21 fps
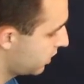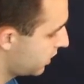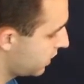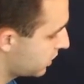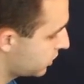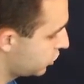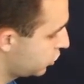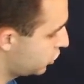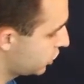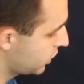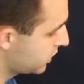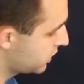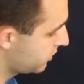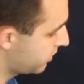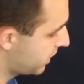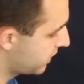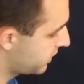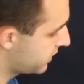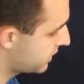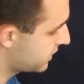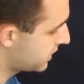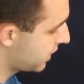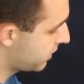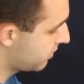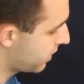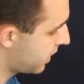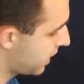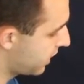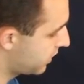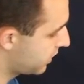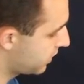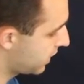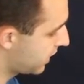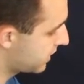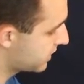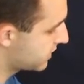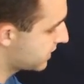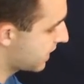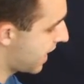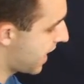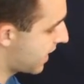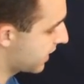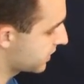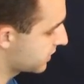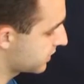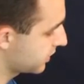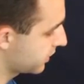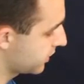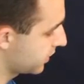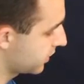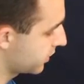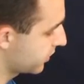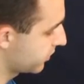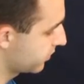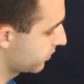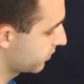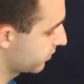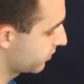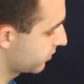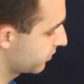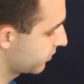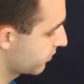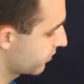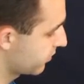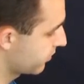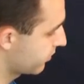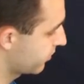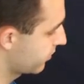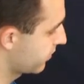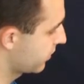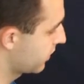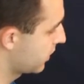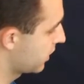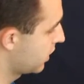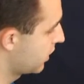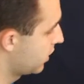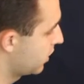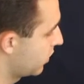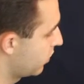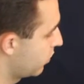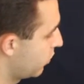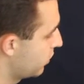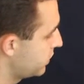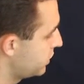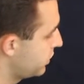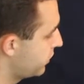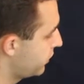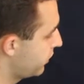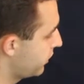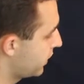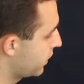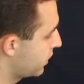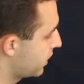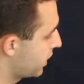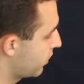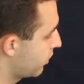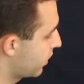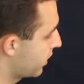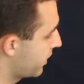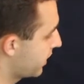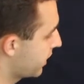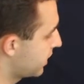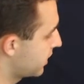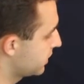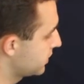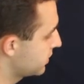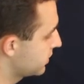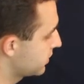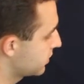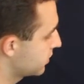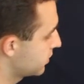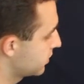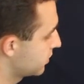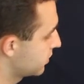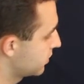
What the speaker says: is just about the same height as the axle here. Once you've figured out where that is,